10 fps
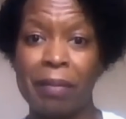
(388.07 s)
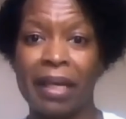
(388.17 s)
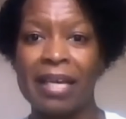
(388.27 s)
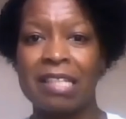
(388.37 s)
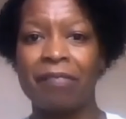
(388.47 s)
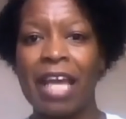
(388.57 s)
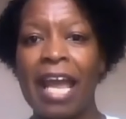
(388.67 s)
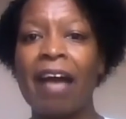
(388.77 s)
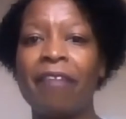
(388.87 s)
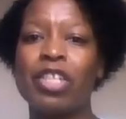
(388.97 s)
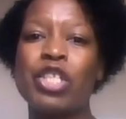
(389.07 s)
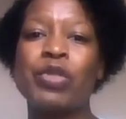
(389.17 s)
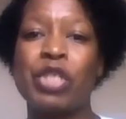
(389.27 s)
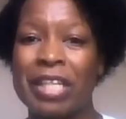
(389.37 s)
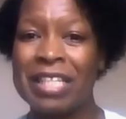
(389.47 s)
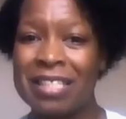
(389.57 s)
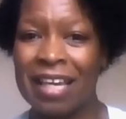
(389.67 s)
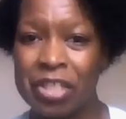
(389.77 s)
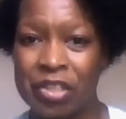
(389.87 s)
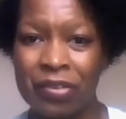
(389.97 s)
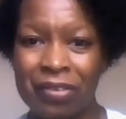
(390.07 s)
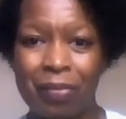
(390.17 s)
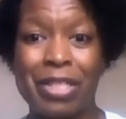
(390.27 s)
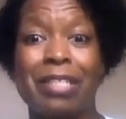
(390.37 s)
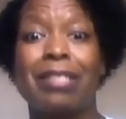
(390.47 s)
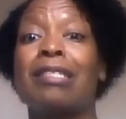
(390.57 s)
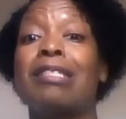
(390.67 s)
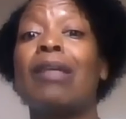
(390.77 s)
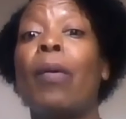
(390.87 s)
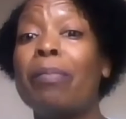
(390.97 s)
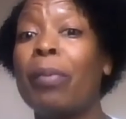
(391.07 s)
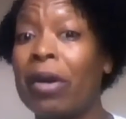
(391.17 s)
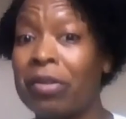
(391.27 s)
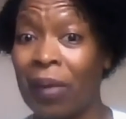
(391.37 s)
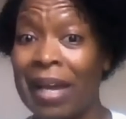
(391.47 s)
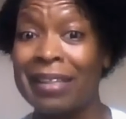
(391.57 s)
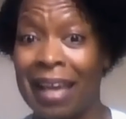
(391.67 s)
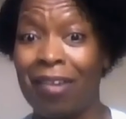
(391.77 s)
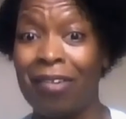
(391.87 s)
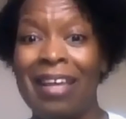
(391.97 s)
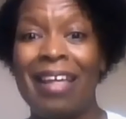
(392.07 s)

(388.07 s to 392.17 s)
Because if they have their children on a schedule, which is so important right now,